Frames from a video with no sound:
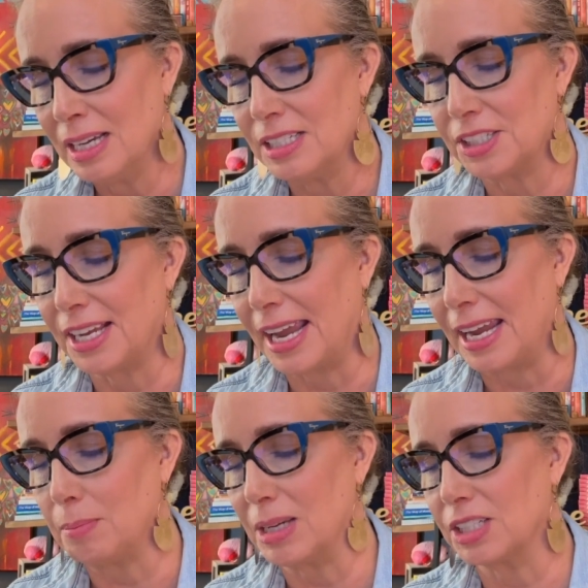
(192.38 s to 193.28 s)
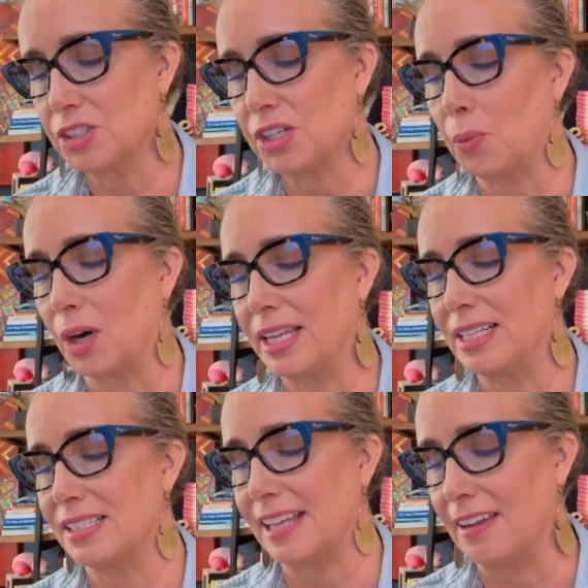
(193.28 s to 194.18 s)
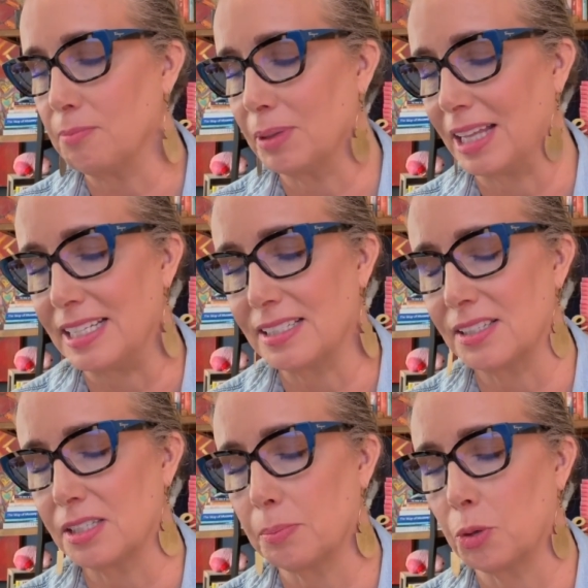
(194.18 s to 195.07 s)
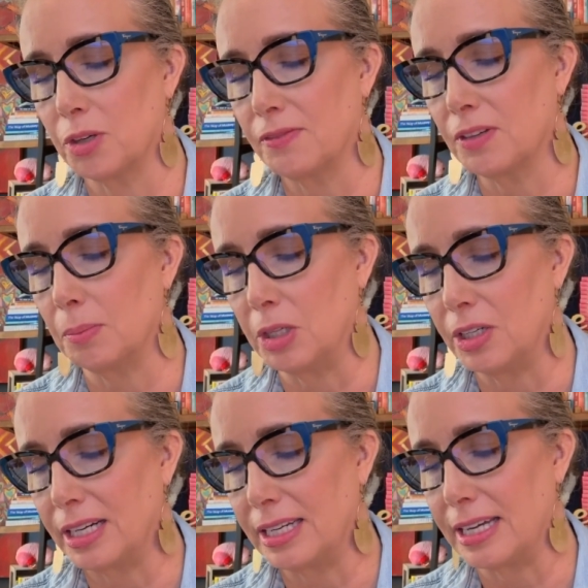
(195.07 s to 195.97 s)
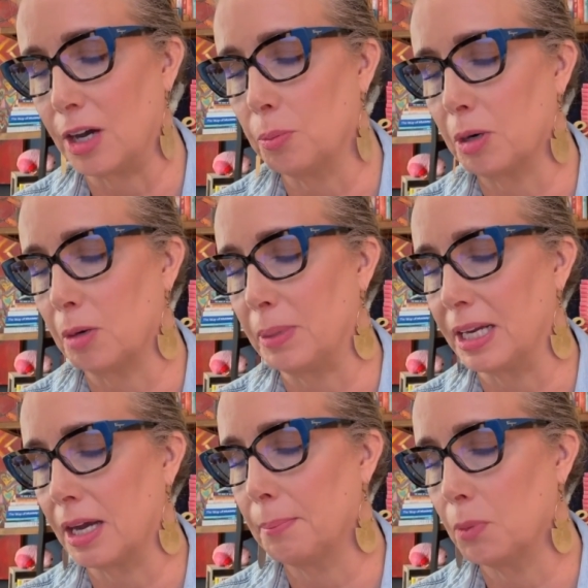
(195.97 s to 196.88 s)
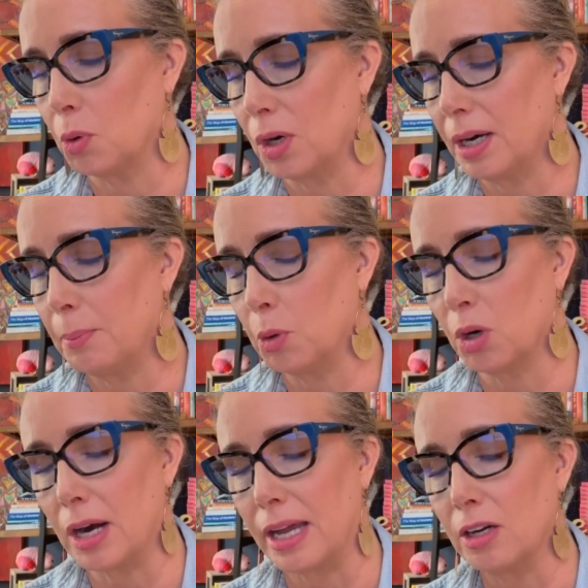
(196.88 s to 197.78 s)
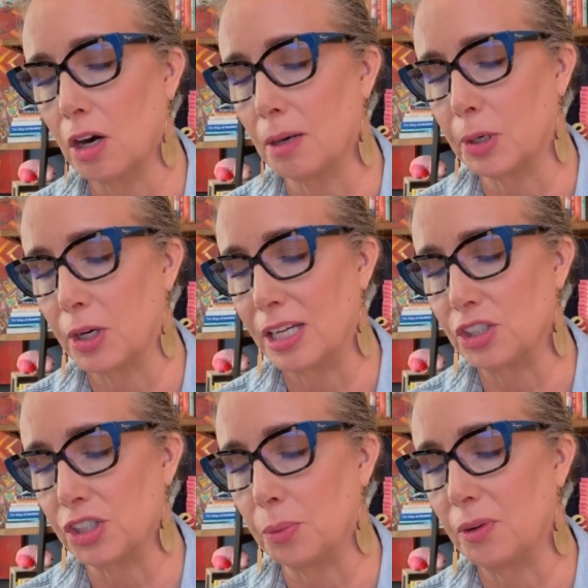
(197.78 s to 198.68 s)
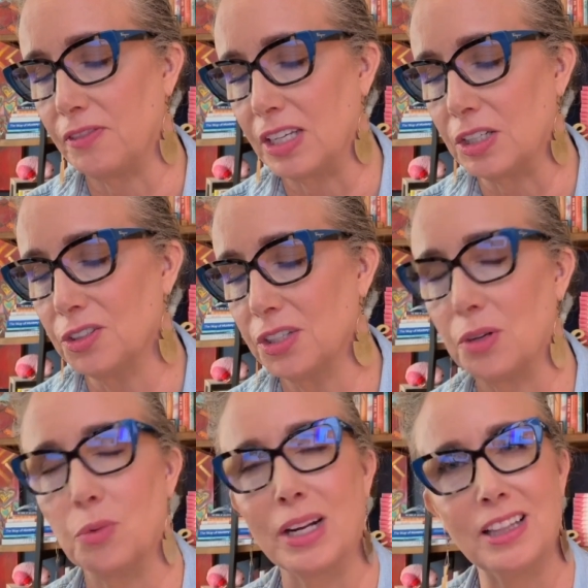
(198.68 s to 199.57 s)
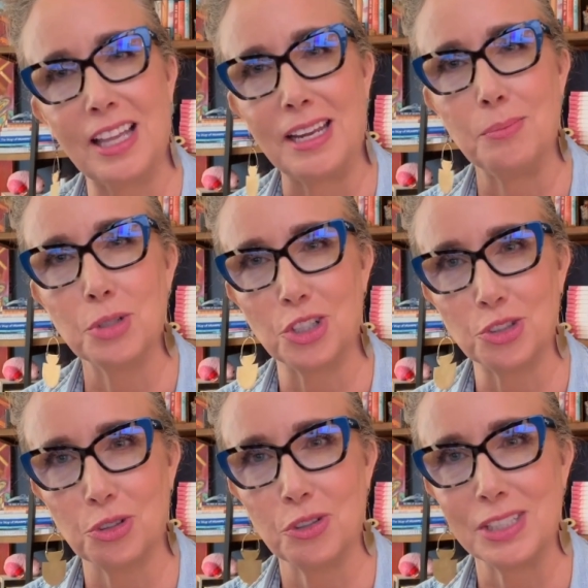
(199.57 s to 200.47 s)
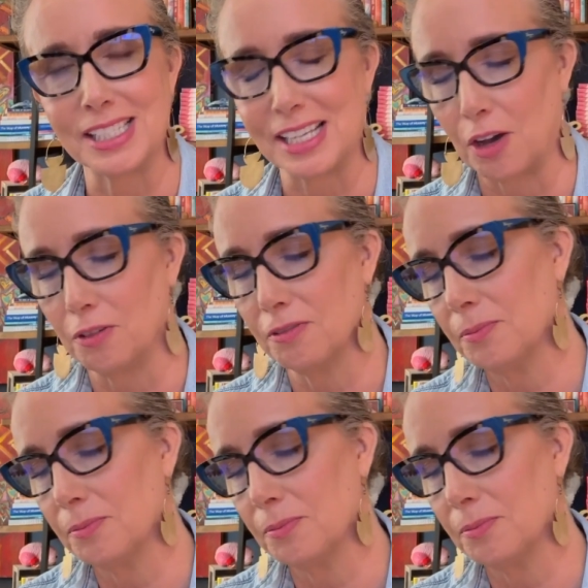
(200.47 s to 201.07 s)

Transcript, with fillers: She came because she wanted a safe place and supportive community to help her become more and more unarmored as she revealed and reclaimed her truest self.